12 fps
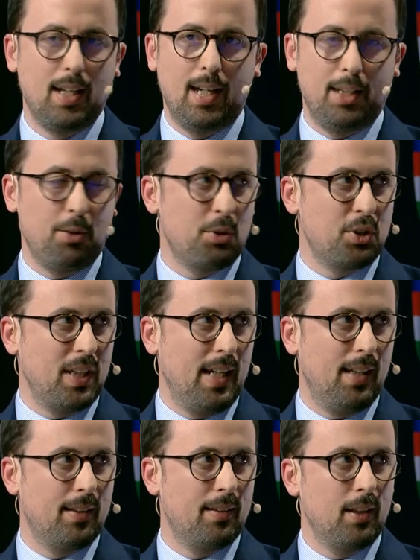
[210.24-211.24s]
and you
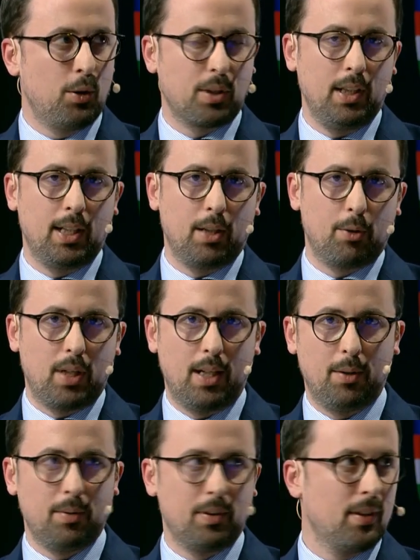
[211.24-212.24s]
said, looking
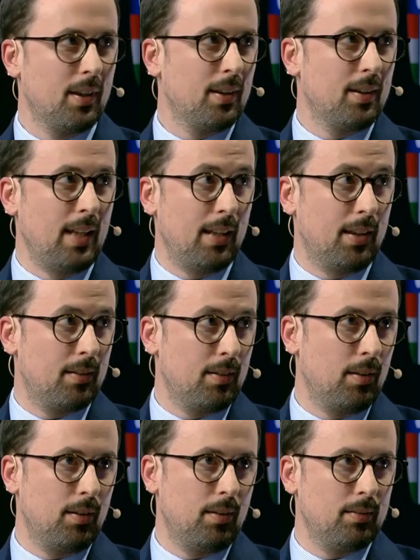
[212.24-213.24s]
around, that,
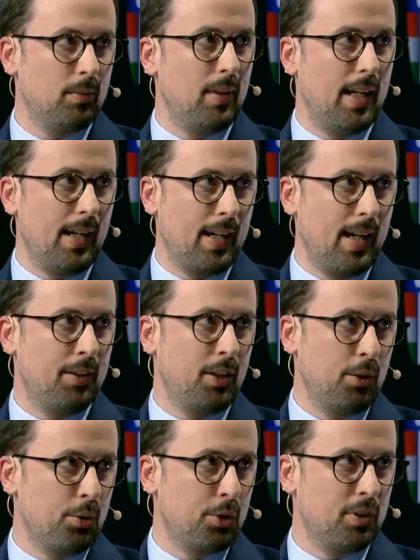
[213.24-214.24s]
again, the
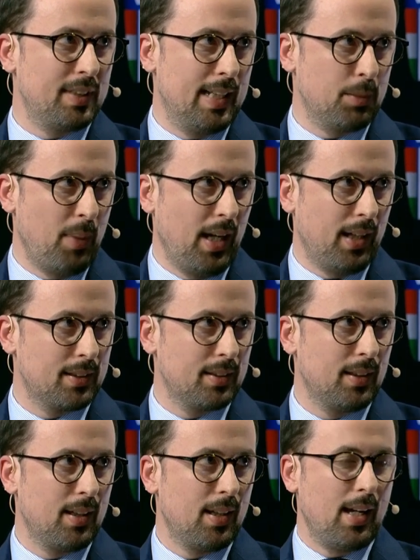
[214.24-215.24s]
usual suspects.
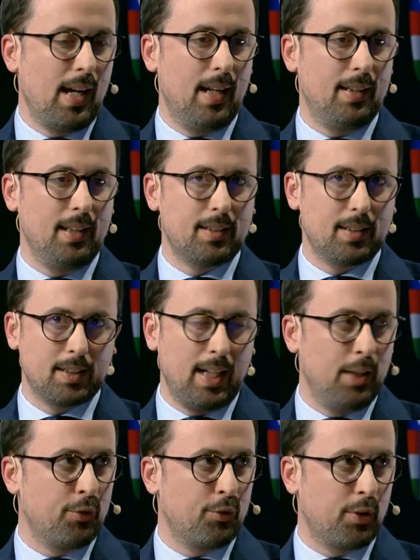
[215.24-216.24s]
And it's a
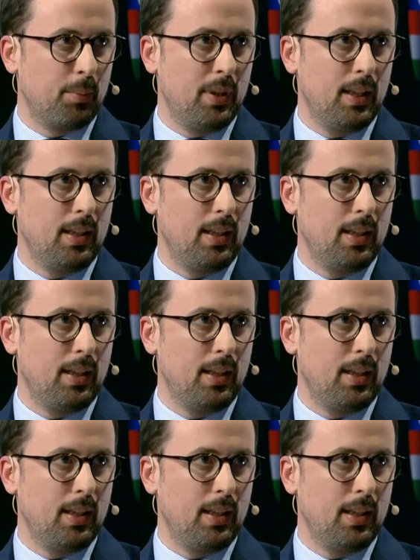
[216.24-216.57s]
sign for me